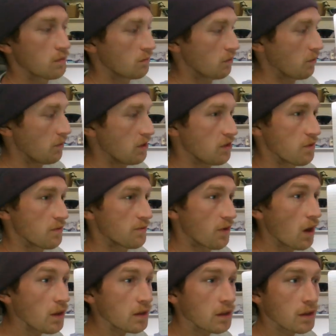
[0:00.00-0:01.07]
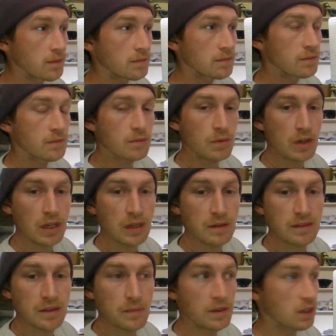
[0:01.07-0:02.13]
When we do volume, we're going to use
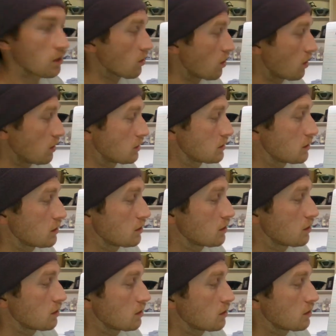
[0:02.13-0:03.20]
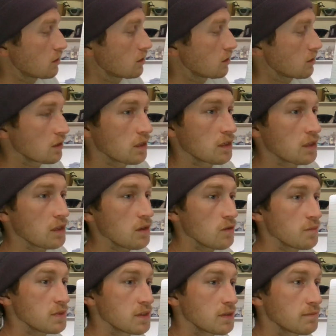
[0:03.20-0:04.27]
something called
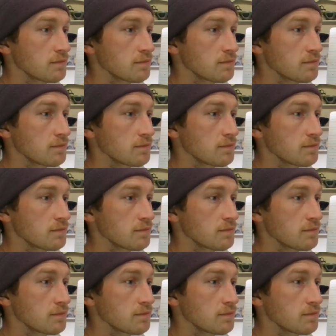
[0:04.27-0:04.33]
cubed.